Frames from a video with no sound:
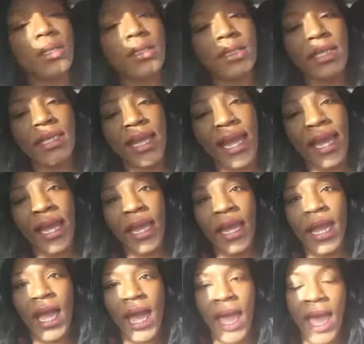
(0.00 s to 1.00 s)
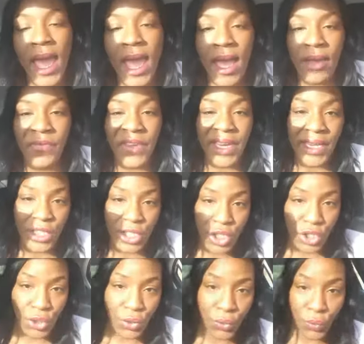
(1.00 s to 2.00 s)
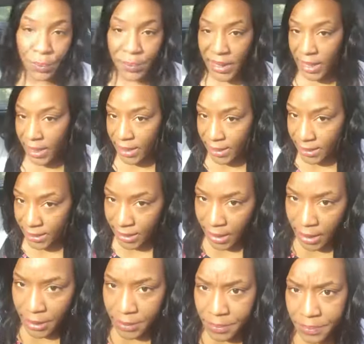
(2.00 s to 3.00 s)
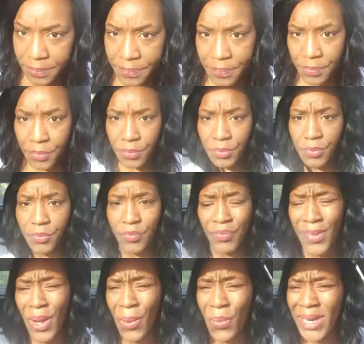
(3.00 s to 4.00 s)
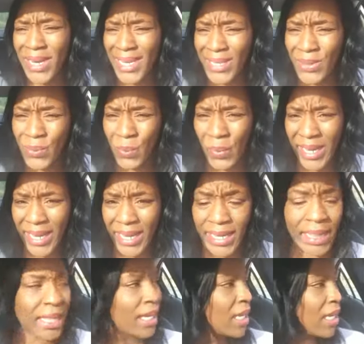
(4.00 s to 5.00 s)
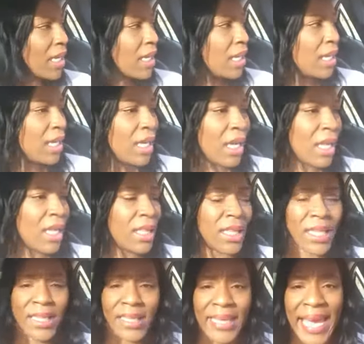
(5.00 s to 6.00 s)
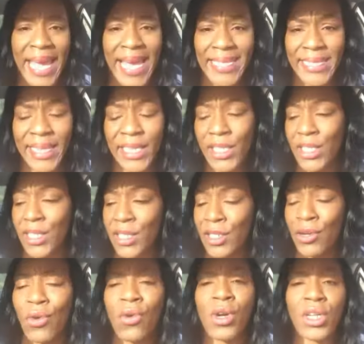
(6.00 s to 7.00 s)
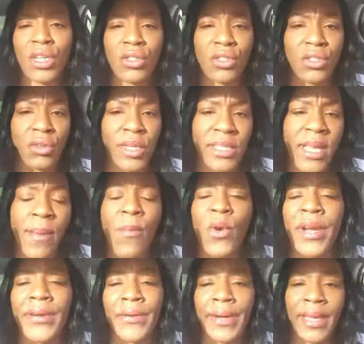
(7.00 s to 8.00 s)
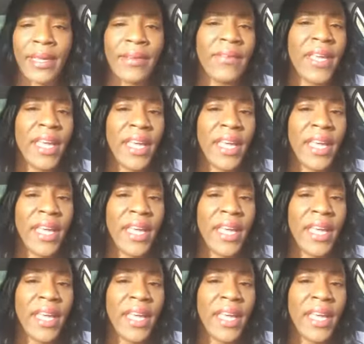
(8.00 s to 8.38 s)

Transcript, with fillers: today I have issue because... Um, what is with these gas stations and corner stores. I'm wondering if